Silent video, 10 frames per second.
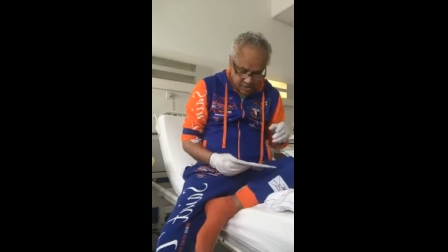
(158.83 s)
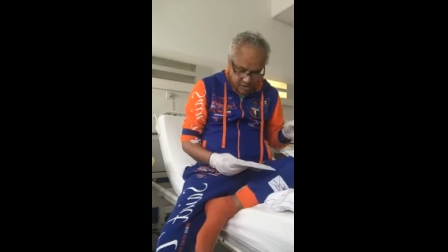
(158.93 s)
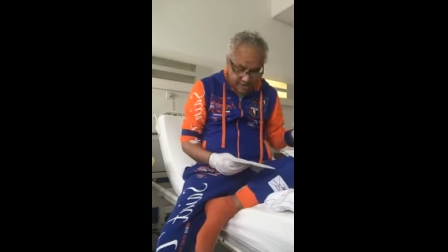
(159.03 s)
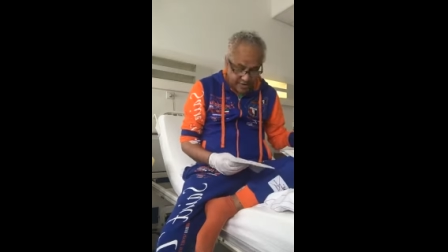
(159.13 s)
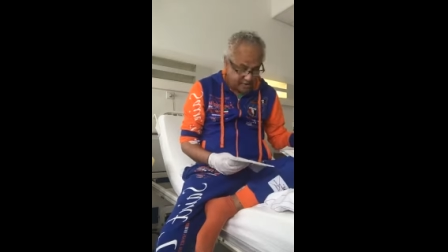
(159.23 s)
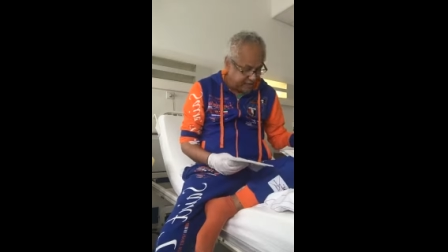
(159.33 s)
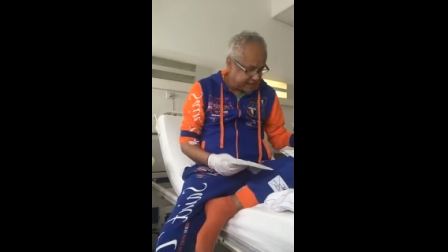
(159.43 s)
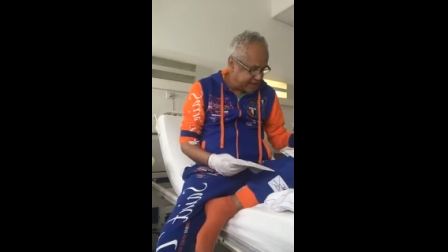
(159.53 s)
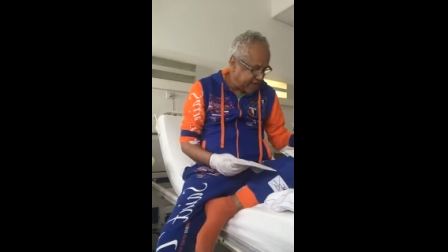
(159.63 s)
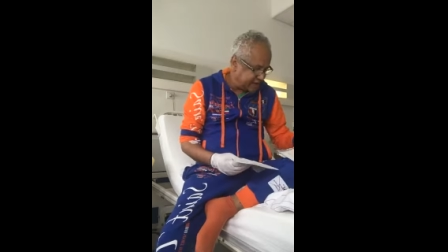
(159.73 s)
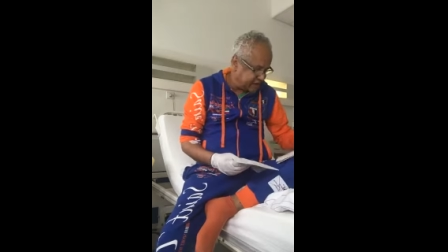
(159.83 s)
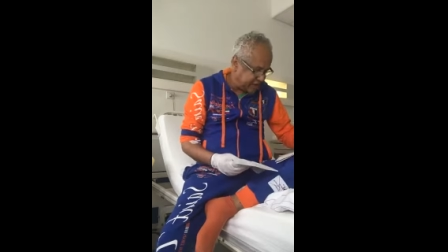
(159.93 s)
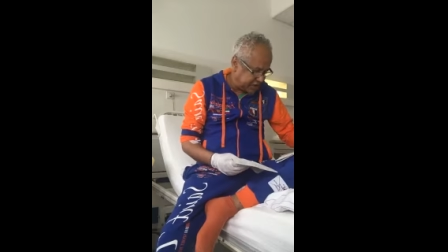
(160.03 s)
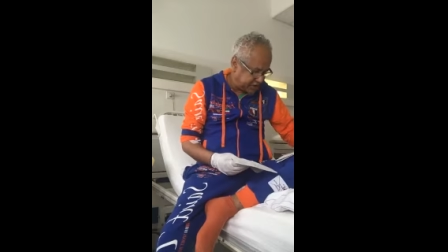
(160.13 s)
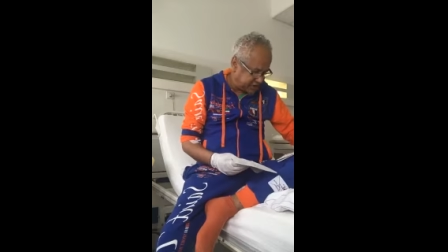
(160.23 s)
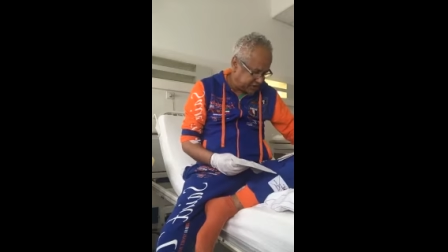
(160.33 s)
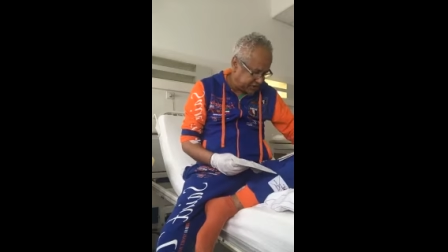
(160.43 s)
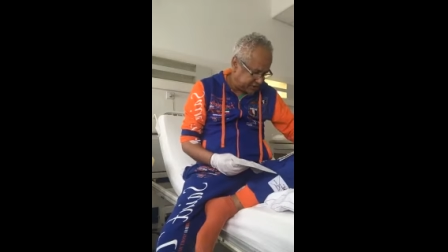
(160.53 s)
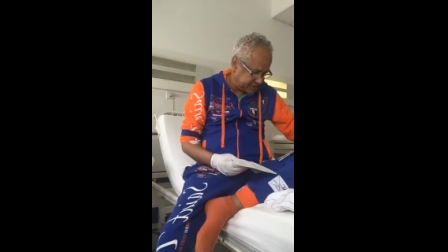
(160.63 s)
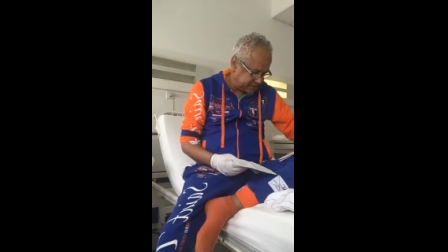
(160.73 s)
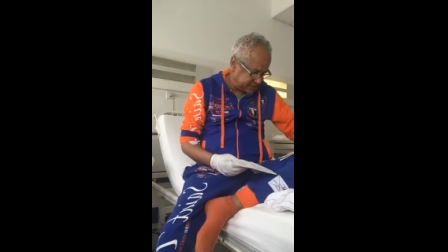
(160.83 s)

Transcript: That is the third generation